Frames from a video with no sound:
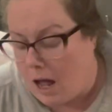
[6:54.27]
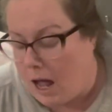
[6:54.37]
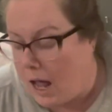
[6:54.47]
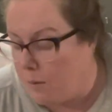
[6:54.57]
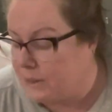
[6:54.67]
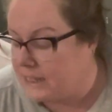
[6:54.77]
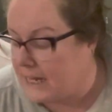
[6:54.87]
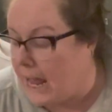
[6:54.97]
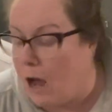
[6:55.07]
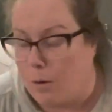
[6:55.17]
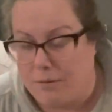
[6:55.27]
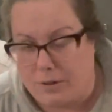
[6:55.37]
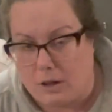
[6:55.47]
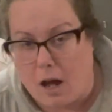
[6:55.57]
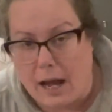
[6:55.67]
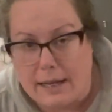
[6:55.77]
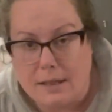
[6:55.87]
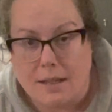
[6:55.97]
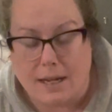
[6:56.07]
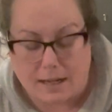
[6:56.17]
I was like out of a lot,
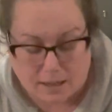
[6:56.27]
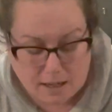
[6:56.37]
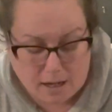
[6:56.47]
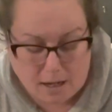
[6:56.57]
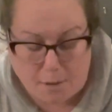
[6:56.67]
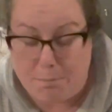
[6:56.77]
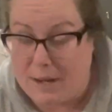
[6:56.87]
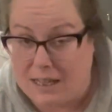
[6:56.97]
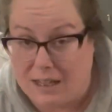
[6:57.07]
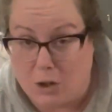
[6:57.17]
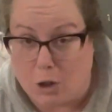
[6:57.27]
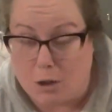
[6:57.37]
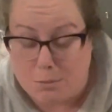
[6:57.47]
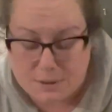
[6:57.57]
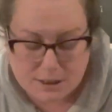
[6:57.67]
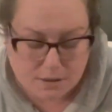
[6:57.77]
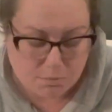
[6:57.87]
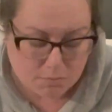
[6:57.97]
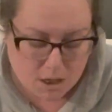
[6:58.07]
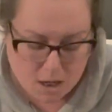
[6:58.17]
like mainly herbs.
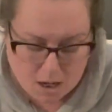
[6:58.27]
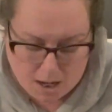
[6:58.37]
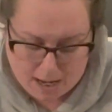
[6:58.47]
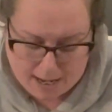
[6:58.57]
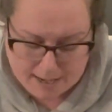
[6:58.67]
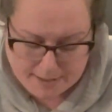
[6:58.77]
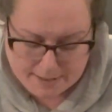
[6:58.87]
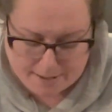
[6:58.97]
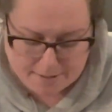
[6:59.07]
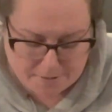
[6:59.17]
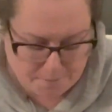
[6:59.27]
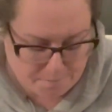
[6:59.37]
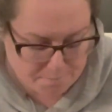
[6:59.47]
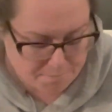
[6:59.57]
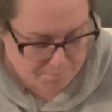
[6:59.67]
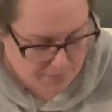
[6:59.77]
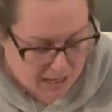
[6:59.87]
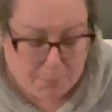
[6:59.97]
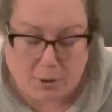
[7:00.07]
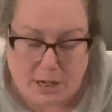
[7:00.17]
And I
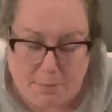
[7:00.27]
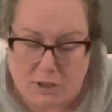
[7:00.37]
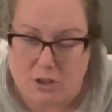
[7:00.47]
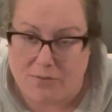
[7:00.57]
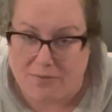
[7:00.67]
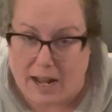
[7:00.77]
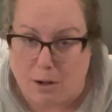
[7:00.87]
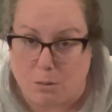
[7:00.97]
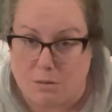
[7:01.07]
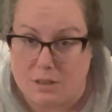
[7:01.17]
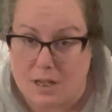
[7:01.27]
pretty much found